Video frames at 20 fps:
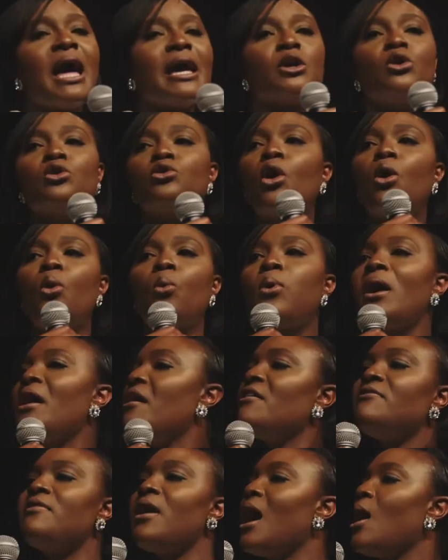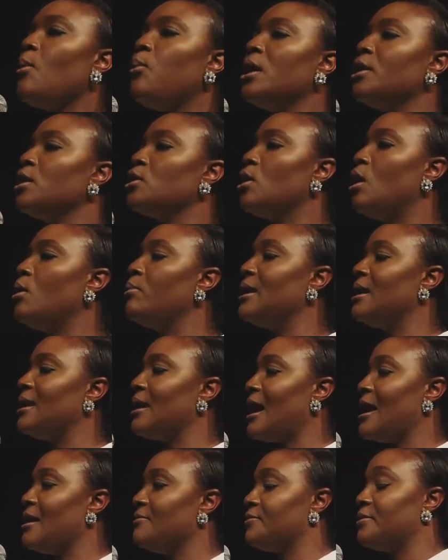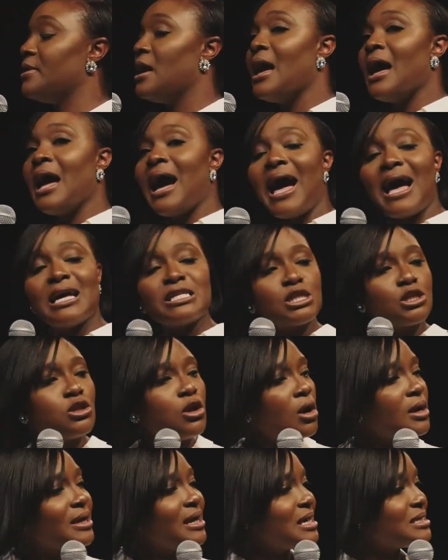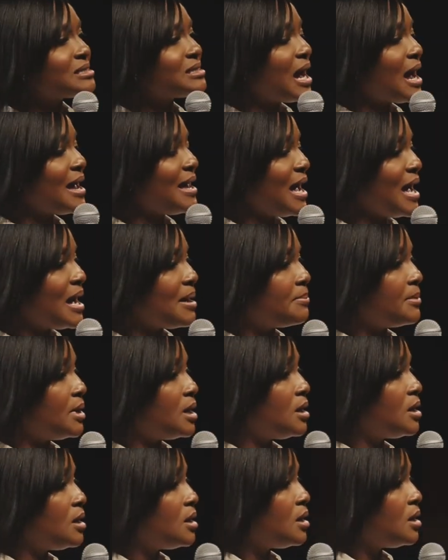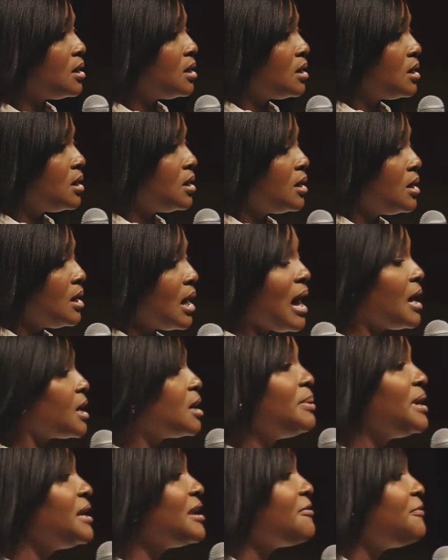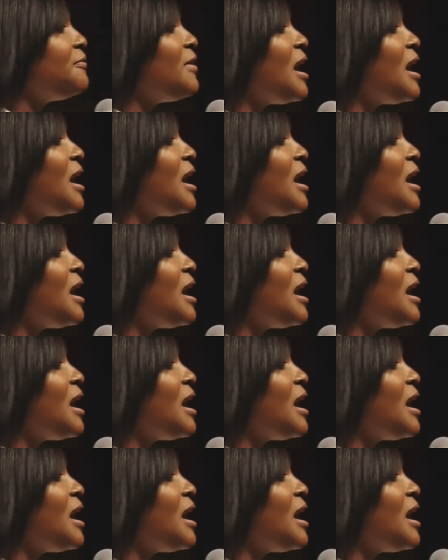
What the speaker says: I could go wherever I want to go in life, as long as I am. I could be in a